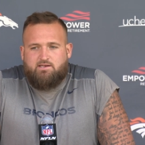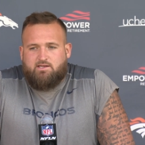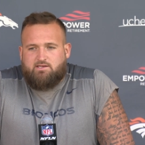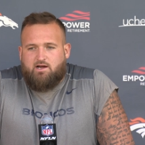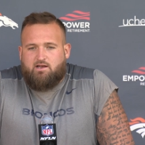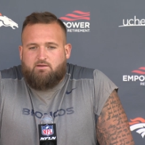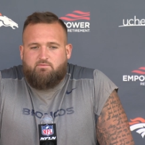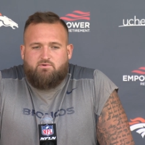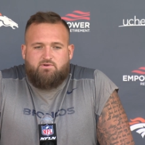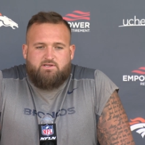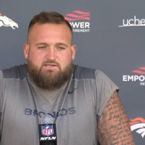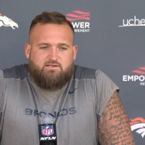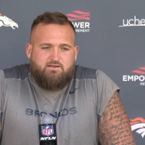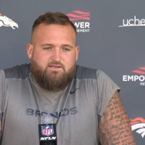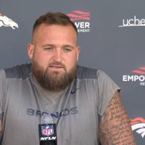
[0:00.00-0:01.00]
Netane
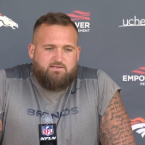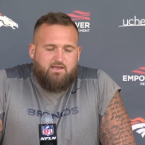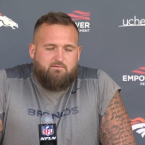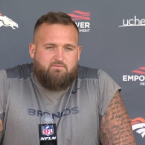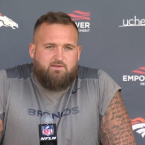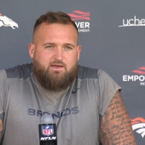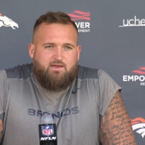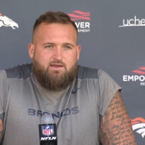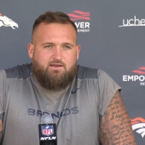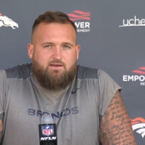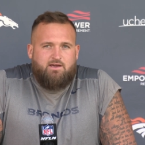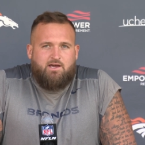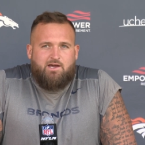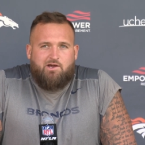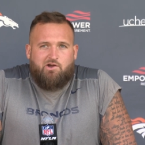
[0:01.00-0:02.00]
Muti's done the same thing
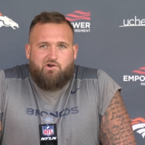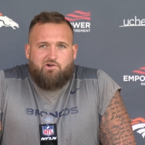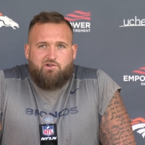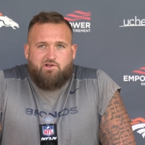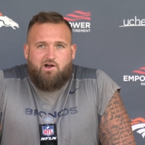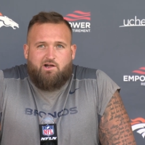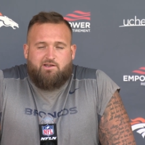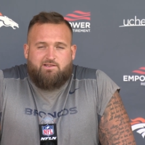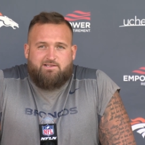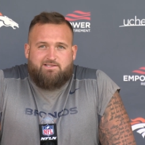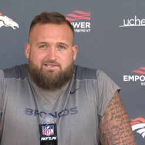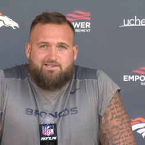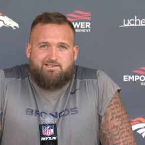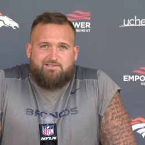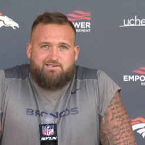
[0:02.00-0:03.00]
early on in the
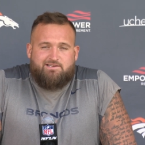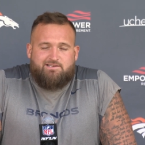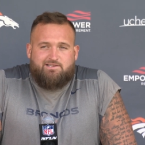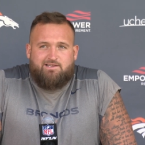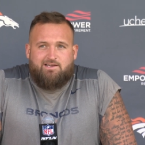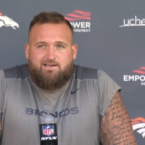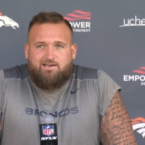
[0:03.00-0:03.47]
season.